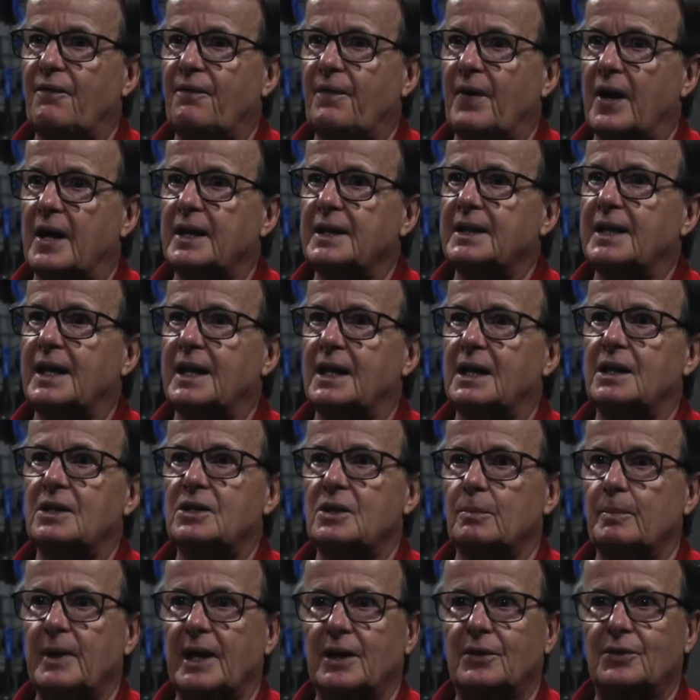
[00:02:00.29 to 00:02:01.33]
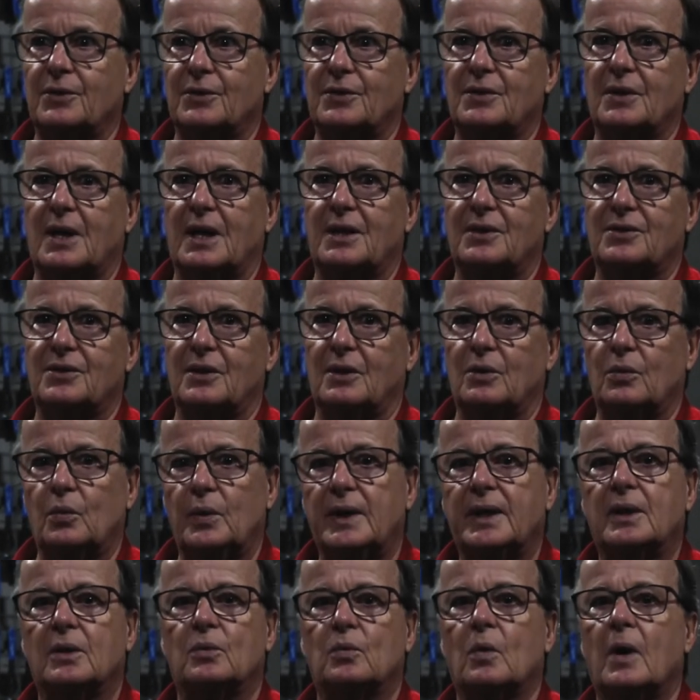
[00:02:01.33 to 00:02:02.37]
fun getting some exercise so that
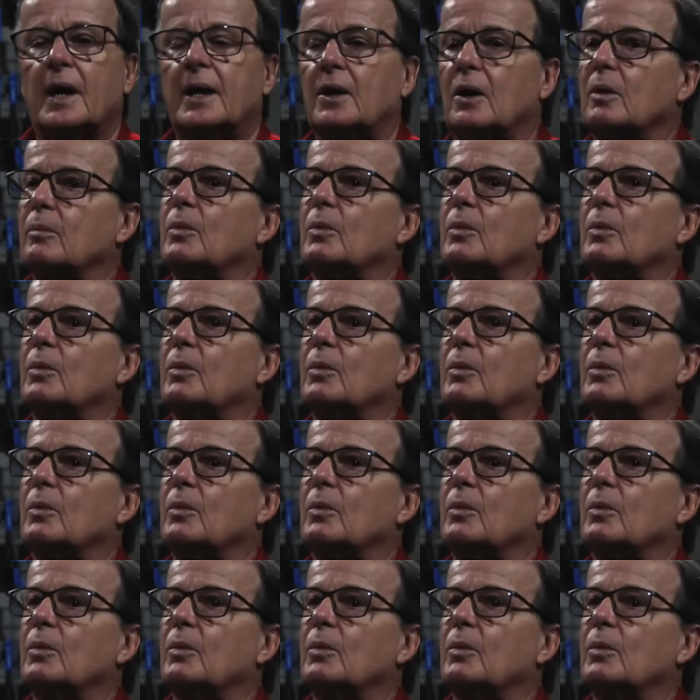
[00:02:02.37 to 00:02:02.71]
we can ride our